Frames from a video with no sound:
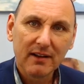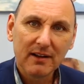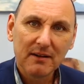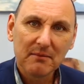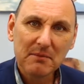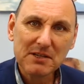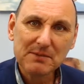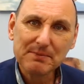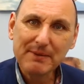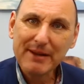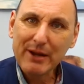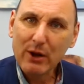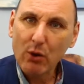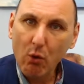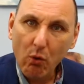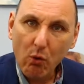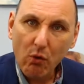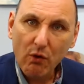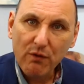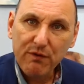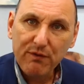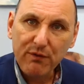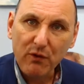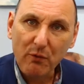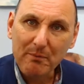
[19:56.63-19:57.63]
Must be
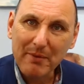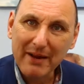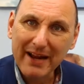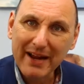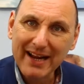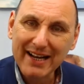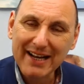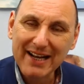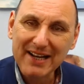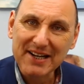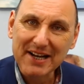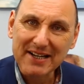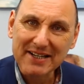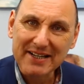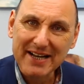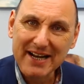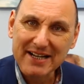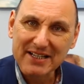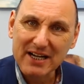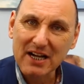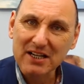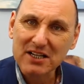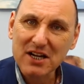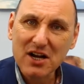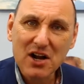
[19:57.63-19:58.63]
awful being in the
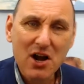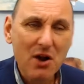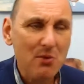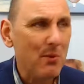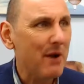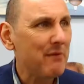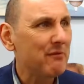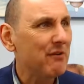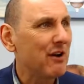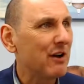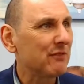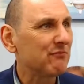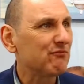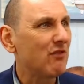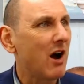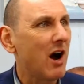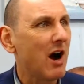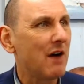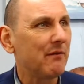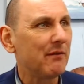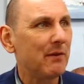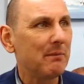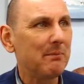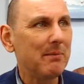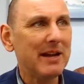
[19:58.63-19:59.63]
desert. I don't know whether I'd
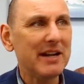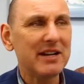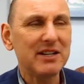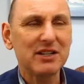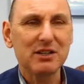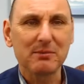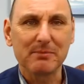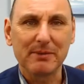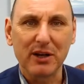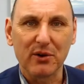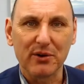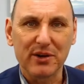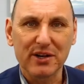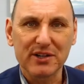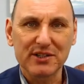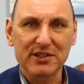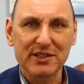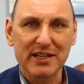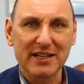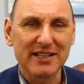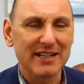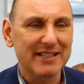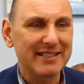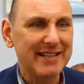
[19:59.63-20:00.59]
rather be, to be honest, in the